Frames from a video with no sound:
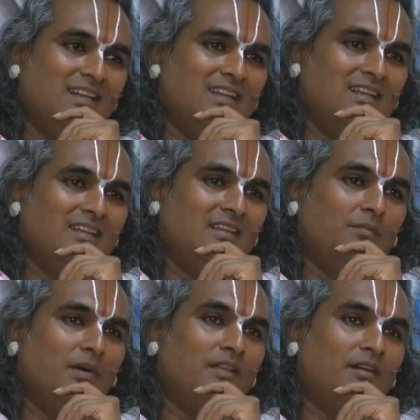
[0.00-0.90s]
The
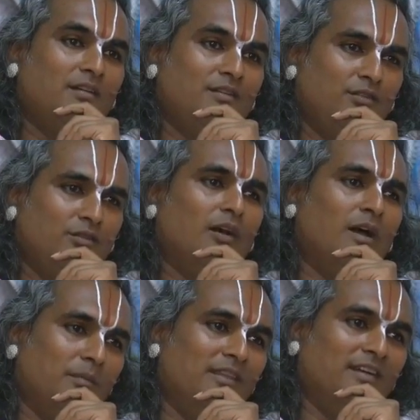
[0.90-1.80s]
mother, you know how
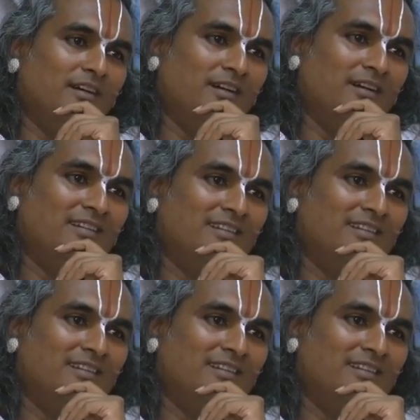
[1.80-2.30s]
mother are,